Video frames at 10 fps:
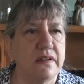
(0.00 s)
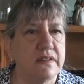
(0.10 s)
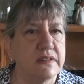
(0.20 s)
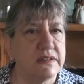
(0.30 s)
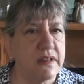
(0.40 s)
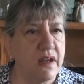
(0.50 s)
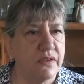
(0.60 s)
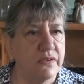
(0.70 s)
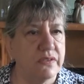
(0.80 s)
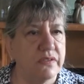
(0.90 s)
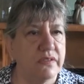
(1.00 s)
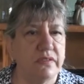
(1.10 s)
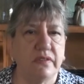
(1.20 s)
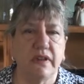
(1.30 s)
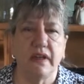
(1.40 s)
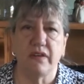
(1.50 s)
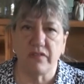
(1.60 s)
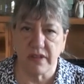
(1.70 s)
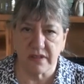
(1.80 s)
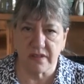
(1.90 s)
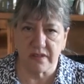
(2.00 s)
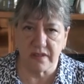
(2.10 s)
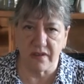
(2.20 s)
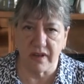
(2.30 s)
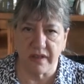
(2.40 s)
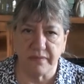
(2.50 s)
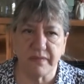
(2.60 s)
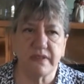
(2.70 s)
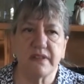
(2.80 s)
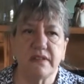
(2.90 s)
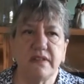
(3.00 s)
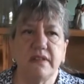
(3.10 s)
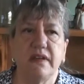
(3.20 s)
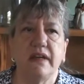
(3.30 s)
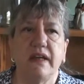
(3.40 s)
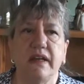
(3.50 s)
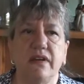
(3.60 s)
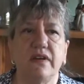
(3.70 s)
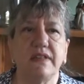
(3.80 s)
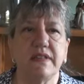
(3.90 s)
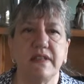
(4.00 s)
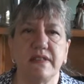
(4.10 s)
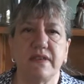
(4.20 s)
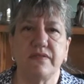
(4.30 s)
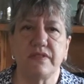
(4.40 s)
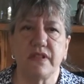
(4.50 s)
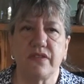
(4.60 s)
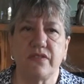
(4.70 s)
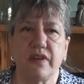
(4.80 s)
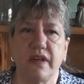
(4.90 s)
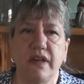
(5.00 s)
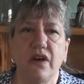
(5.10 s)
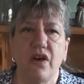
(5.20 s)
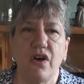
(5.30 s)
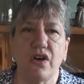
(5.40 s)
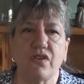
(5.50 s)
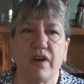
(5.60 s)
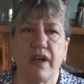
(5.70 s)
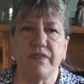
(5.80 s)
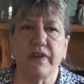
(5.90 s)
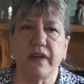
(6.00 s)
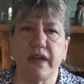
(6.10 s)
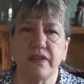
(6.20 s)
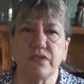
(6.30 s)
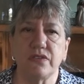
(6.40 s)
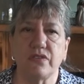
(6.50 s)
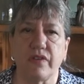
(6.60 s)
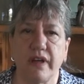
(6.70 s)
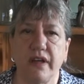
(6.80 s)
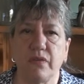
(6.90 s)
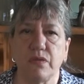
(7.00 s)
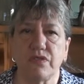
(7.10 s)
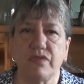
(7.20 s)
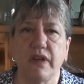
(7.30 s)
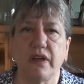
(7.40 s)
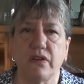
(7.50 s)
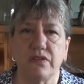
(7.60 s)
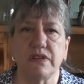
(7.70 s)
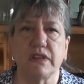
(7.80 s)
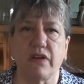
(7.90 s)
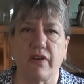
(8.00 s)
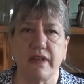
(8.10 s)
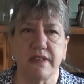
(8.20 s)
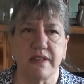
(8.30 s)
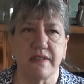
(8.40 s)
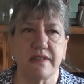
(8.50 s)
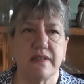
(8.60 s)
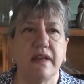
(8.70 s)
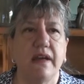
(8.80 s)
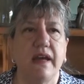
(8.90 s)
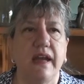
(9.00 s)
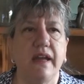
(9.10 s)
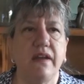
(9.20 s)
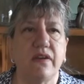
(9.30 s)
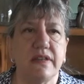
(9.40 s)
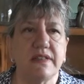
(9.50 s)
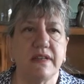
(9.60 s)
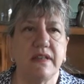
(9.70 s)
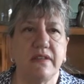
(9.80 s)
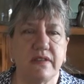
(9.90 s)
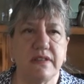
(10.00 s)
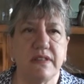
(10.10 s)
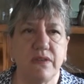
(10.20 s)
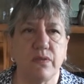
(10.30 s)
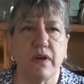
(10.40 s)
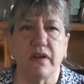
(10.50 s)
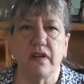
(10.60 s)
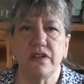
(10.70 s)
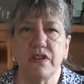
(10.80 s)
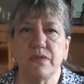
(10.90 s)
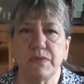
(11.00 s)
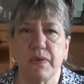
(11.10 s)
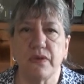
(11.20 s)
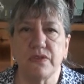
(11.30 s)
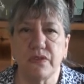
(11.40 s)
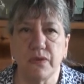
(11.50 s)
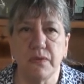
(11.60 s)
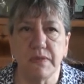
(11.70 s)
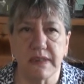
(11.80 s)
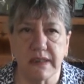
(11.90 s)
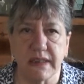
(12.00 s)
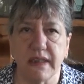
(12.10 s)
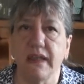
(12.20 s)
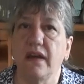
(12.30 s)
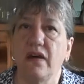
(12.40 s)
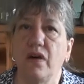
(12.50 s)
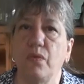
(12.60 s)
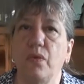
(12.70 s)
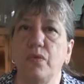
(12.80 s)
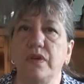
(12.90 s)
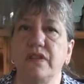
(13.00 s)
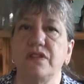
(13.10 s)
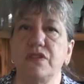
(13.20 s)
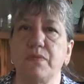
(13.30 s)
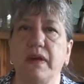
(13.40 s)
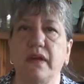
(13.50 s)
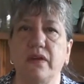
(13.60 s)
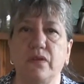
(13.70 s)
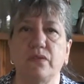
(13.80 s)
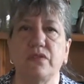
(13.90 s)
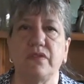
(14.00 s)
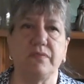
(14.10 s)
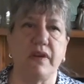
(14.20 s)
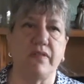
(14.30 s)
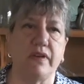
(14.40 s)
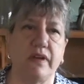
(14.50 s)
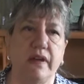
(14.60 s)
So, in recent times, in 1973, her grave in Kensal Green was reconsecrated. In 1991, she was posthumously awarded the Jamaican Order of Merit.